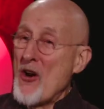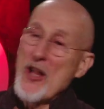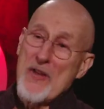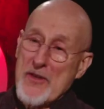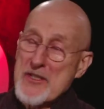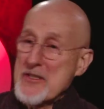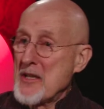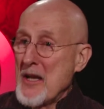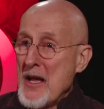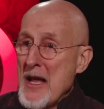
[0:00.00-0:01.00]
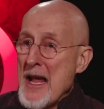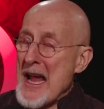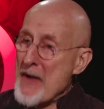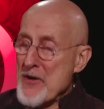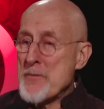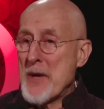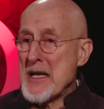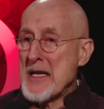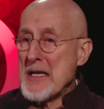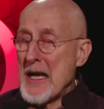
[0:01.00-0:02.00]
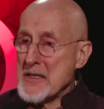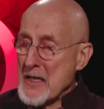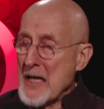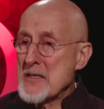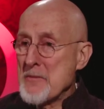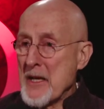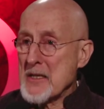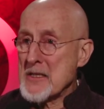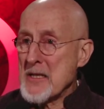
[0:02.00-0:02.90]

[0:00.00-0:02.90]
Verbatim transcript: all of us. Everybody has got to make a